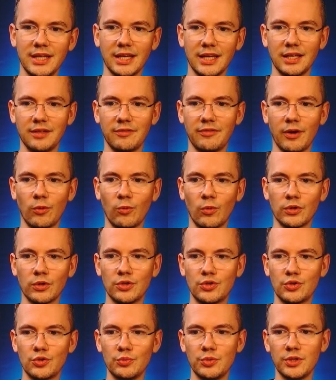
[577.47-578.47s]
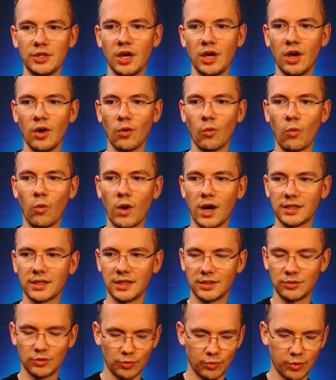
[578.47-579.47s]
Again, if I wanted to be
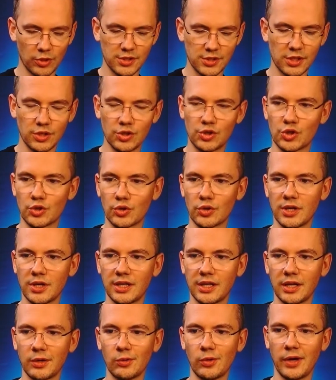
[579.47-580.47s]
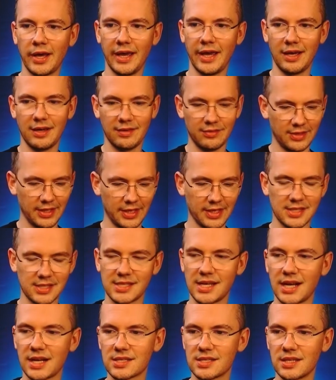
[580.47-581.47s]
100% sure that I will have the
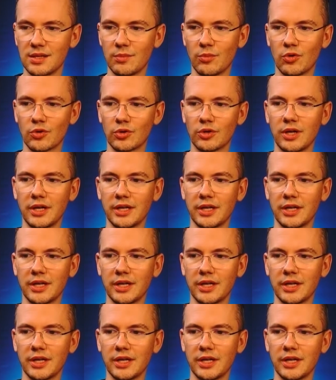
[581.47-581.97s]
exact same order,